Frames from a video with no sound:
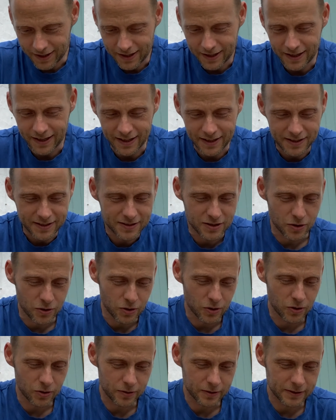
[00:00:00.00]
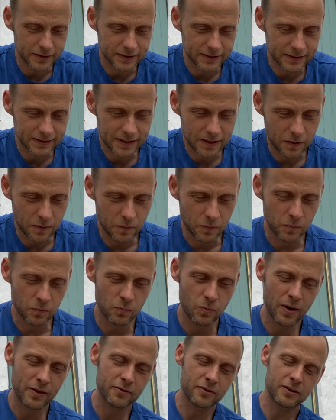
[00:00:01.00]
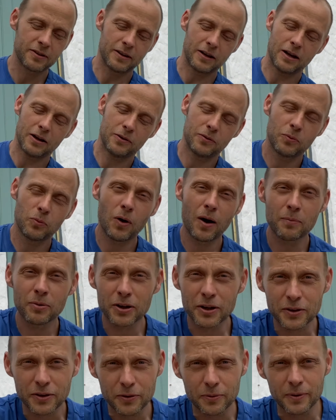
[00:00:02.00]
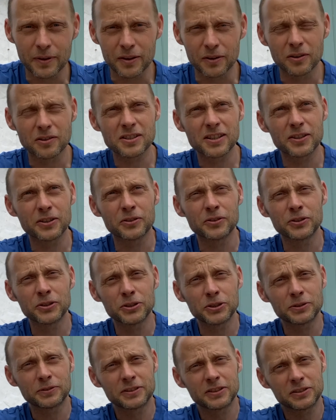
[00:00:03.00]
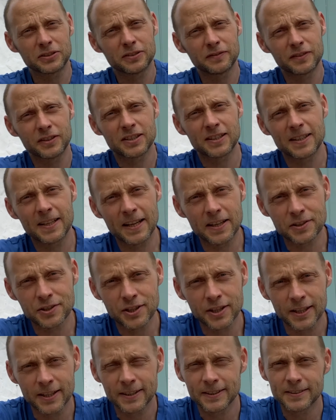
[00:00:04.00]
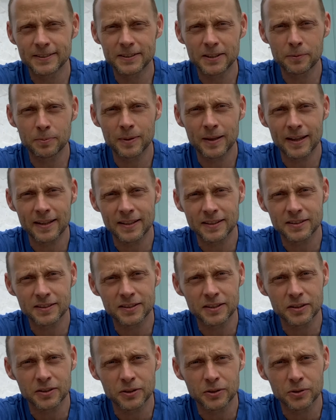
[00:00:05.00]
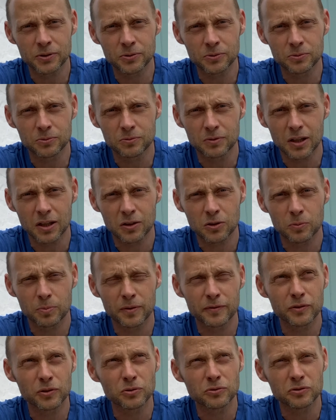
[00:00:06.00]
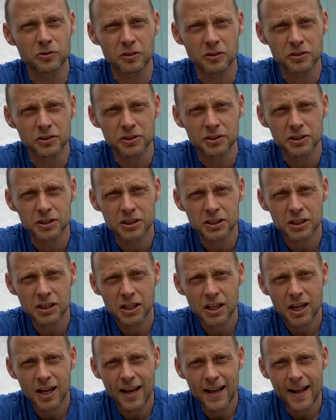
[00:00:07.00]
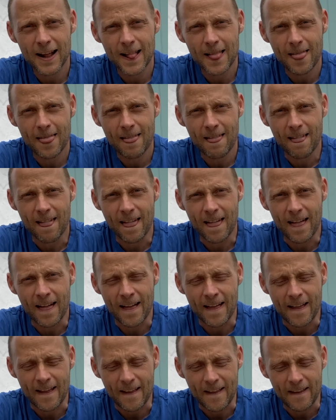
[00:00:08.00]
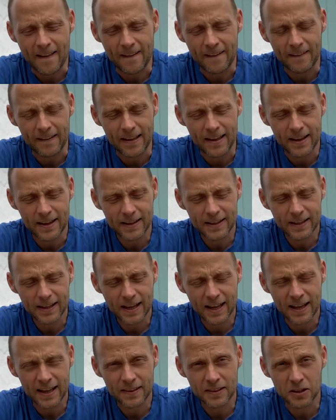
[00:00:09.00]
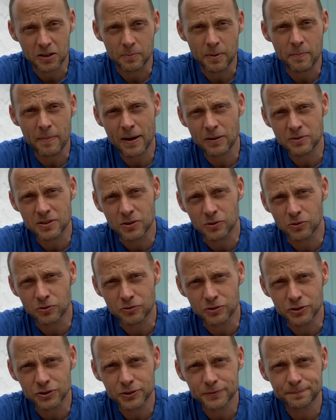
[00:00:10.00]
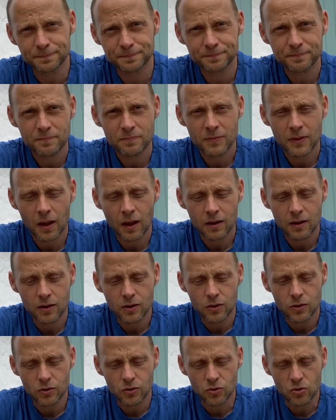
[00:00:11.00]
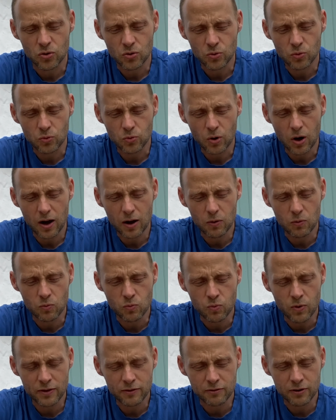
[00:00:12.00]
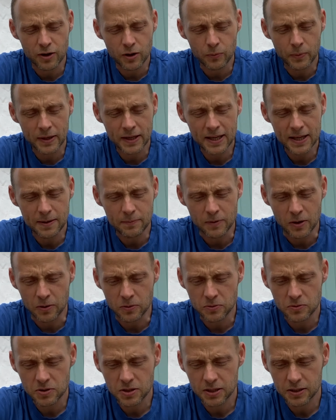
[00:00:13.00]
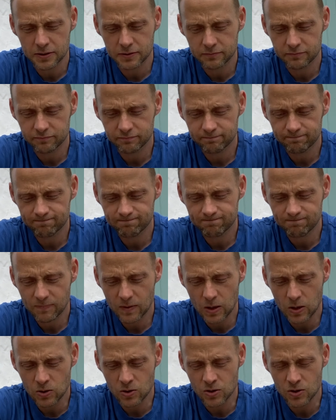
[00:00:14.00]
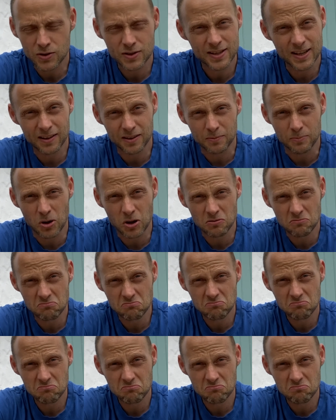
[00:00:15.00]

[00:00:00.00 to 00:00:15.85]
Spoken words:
Yeah, so what I'm going to do with those I don't know, because obviously next year the plan is to do a couple of ultras, and they're going to be mountain ultras. So whether or not we keep those or sell them on,